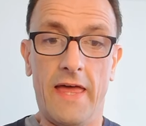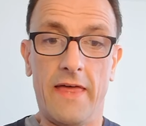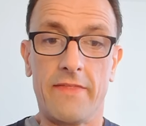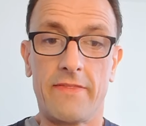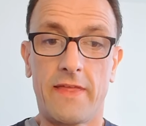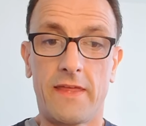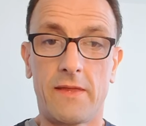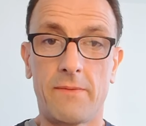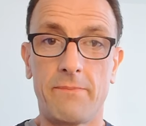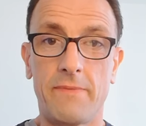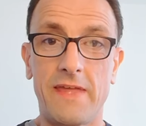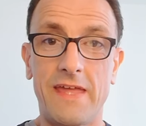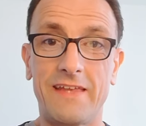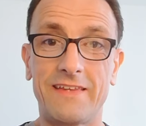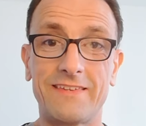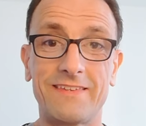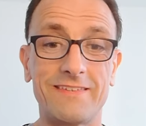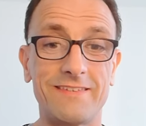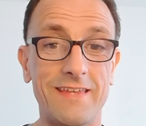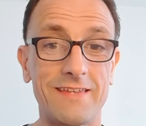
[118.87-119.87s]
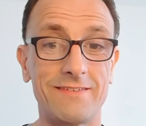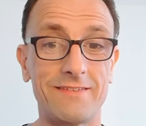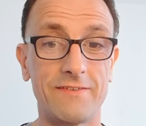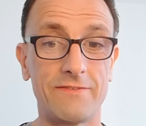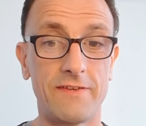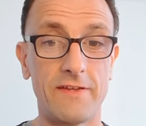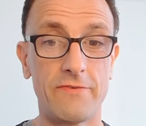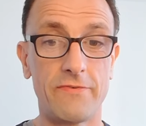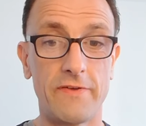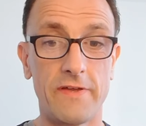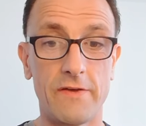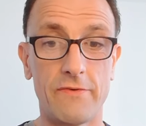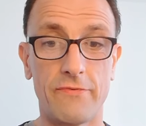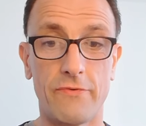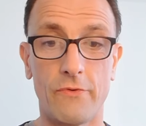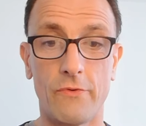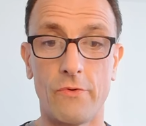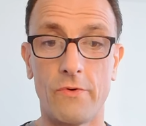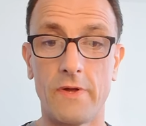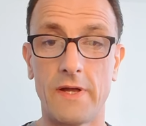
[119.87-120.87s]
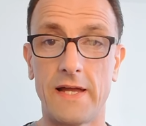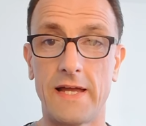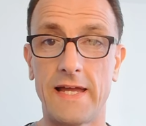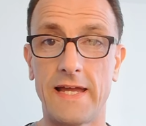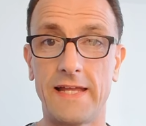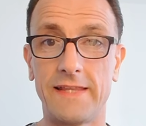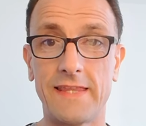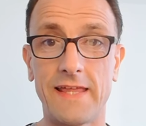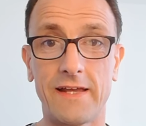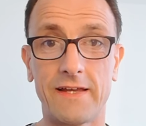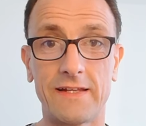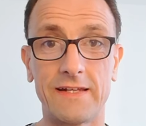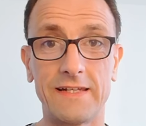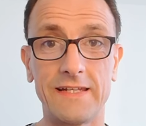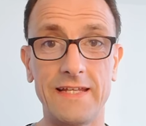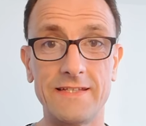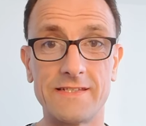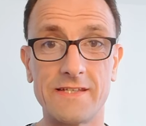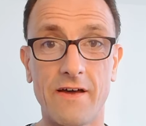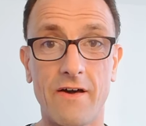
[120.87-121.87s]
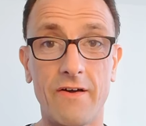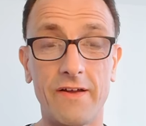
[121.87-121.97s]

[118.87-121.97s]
They can be excessively fearful, and that can lead to